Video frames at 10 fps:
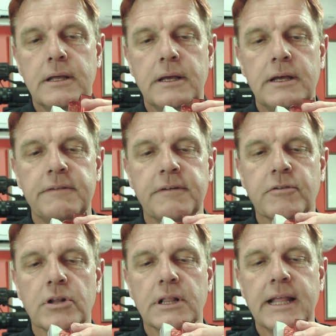if you've
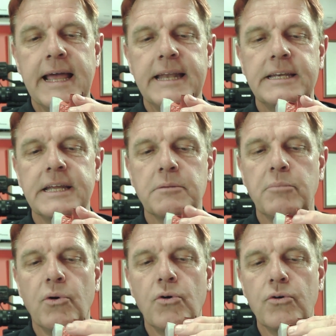got a landing
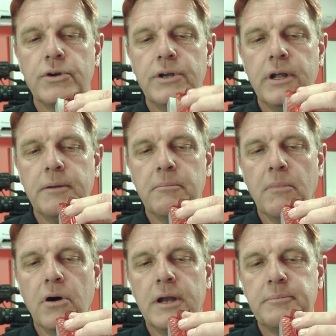board, it
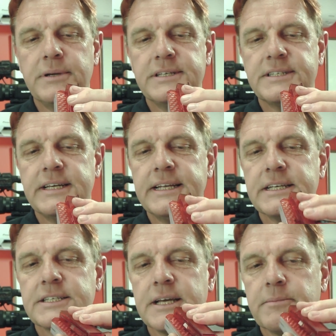might be sitting
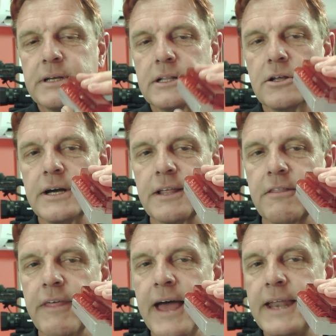something like
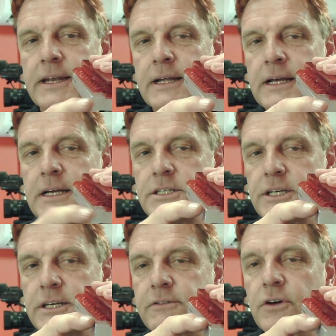that. So
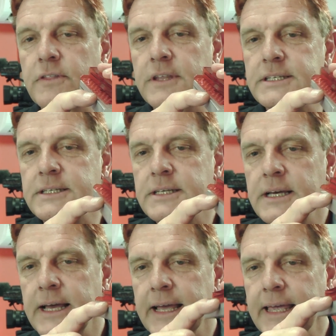you've got this
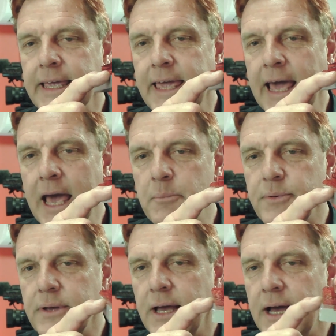gap
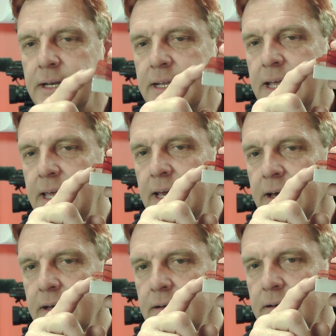under here,